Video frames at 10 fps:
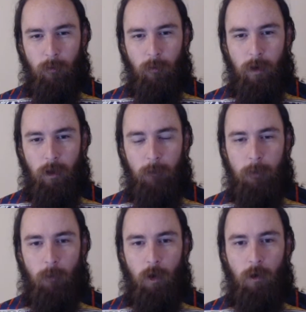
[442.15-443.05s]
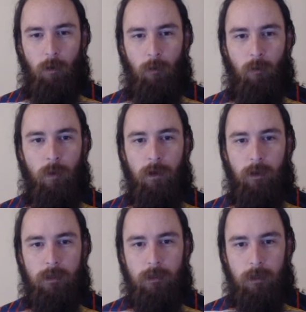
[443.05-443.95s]
run a little bit more
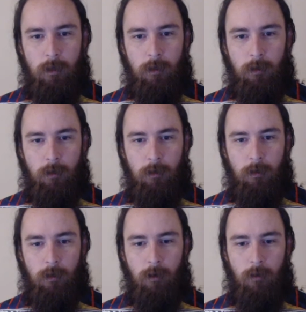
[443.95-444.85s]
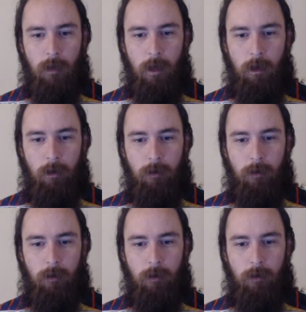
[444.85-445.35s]
realistic than